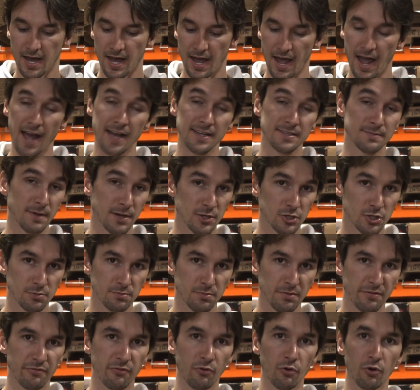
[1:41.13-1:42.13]
As mentioned
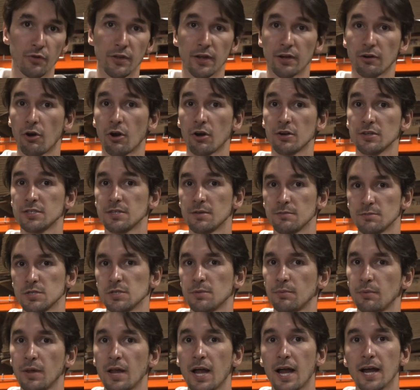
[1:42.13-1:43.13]
before, there are some
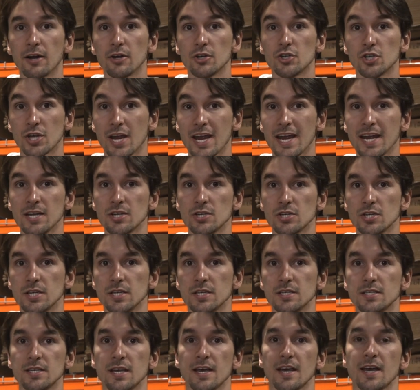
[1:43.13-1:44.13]
supplier
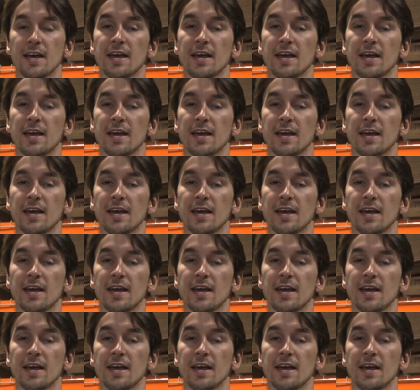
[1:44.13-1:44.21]
changes